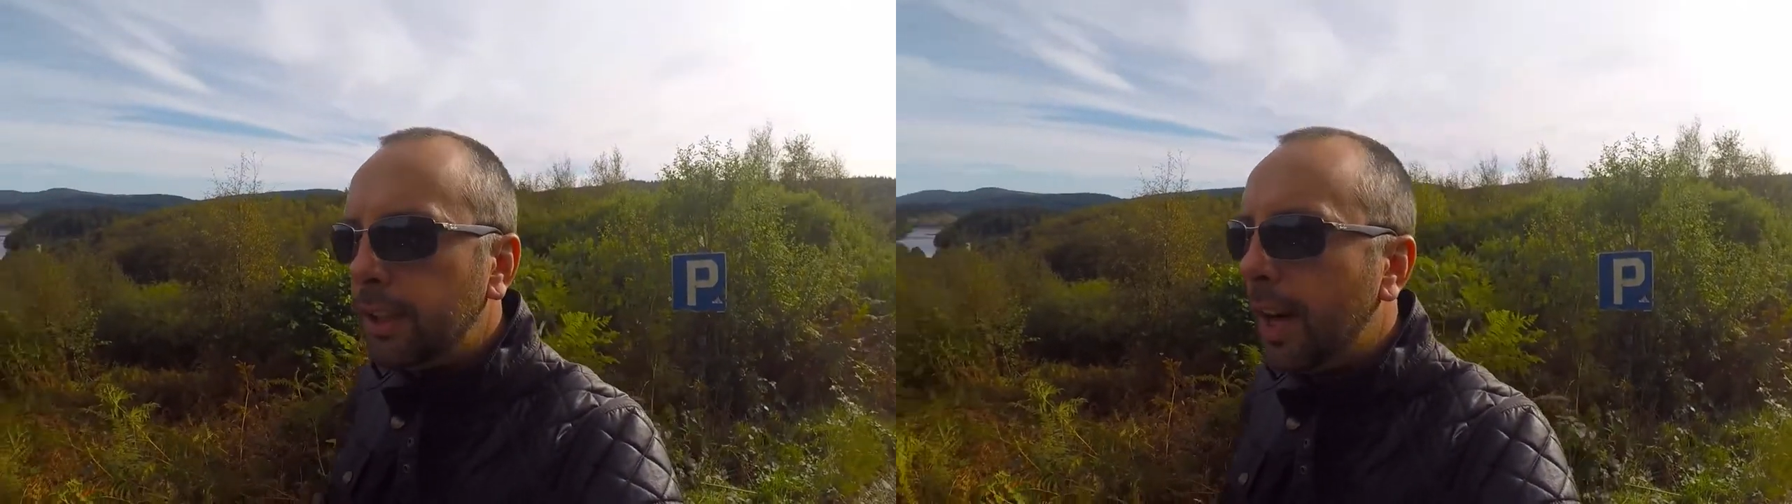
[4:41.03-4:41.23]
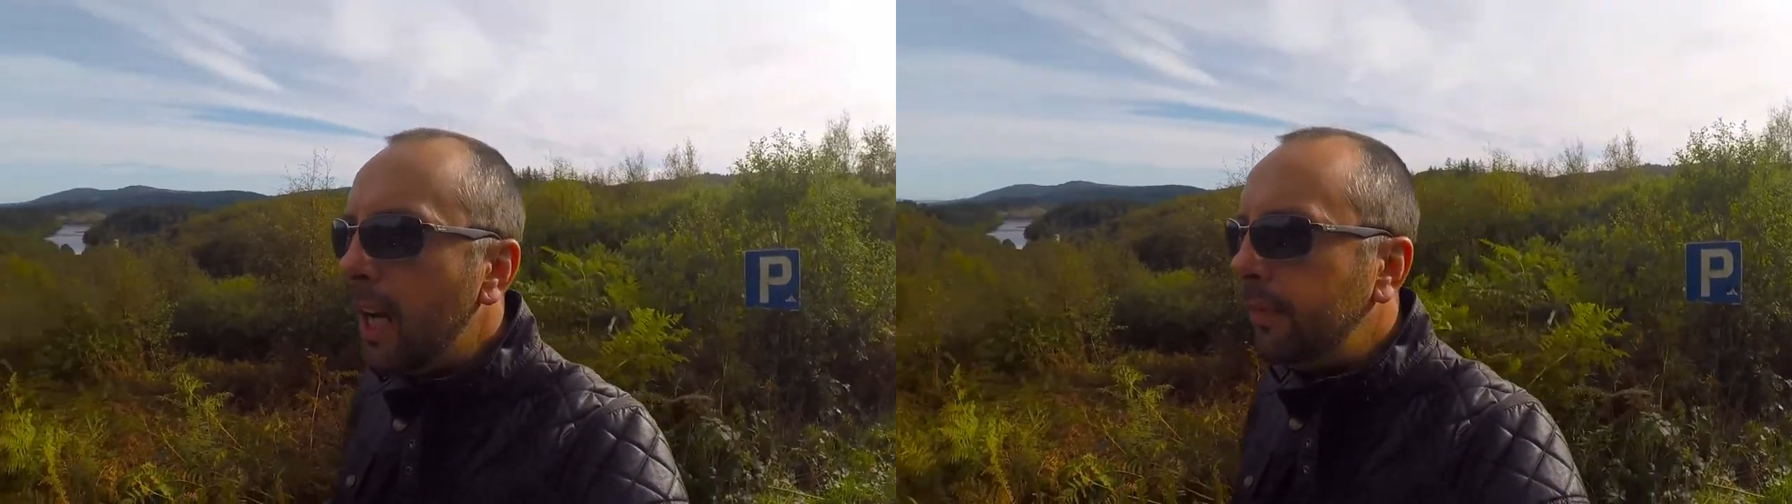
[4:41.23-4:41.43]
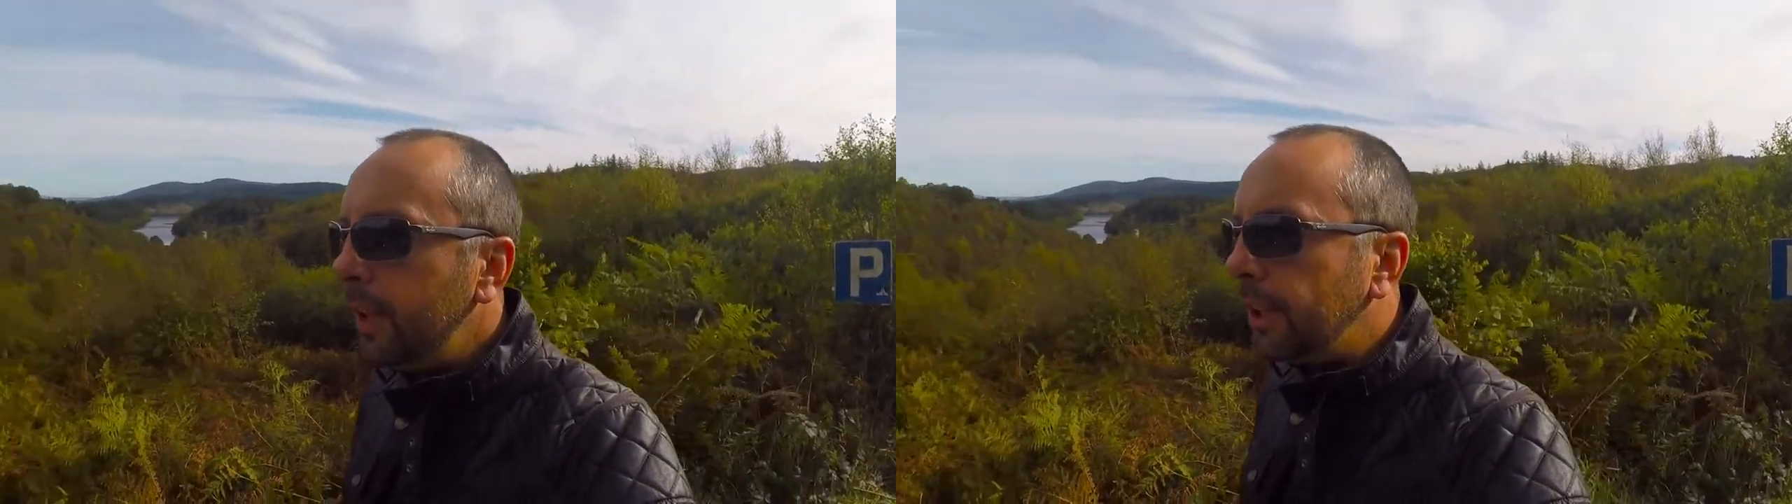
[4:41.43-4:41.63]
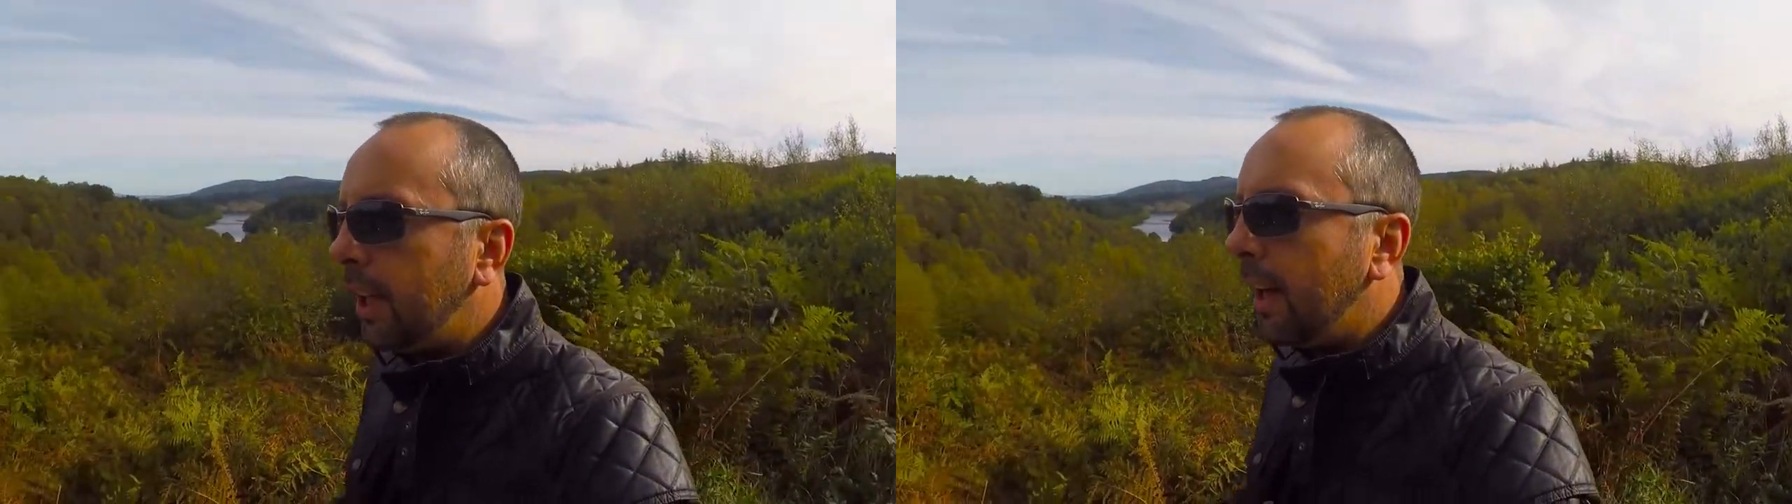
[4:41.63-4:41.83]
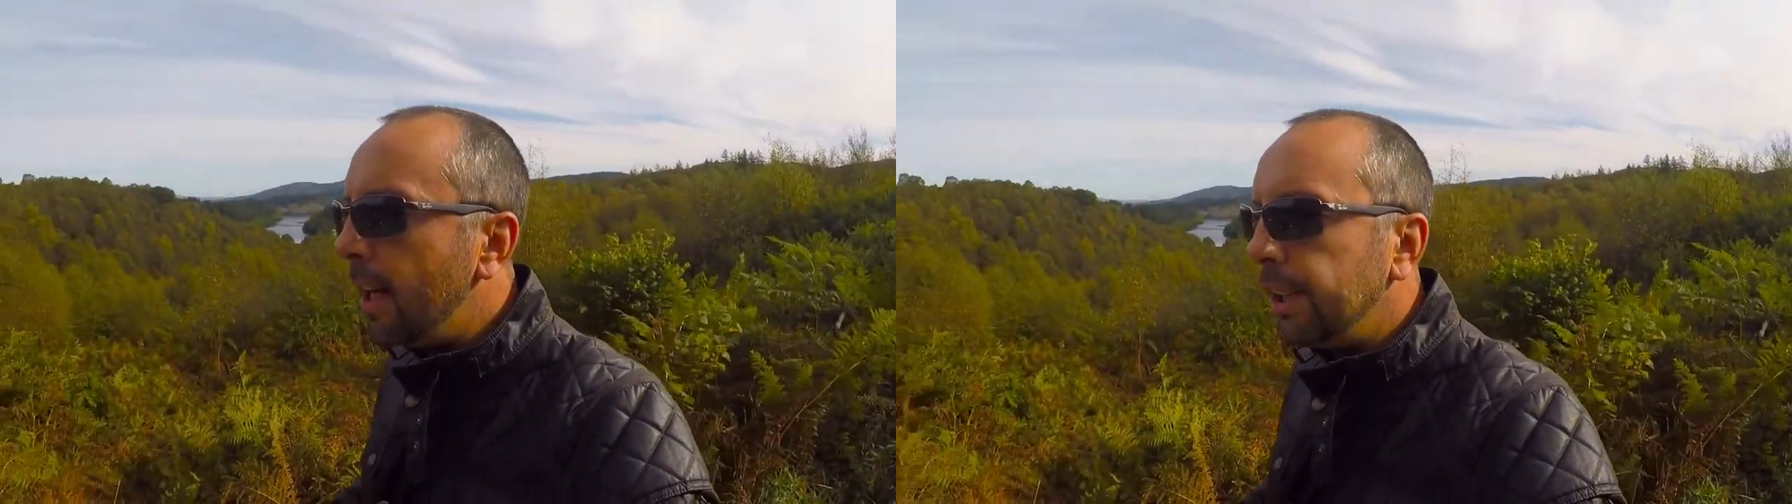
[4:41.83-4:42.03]
drive these
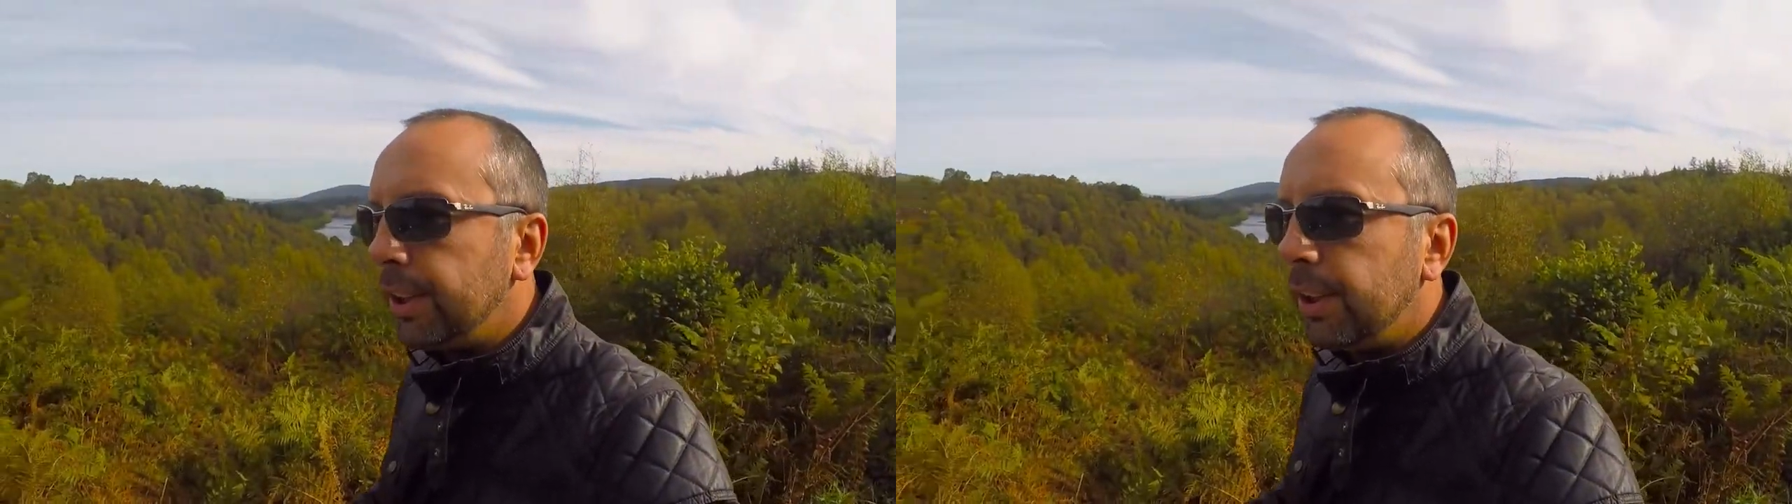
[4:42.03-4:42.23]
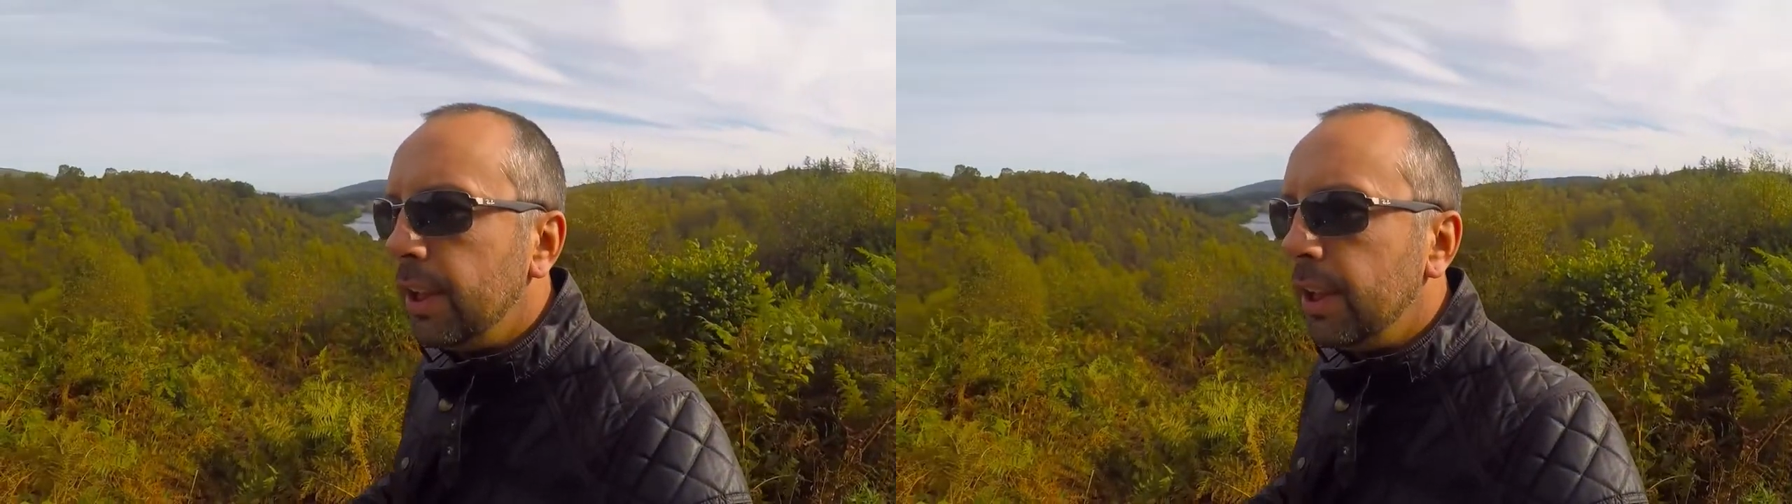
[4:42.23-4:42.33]
cars,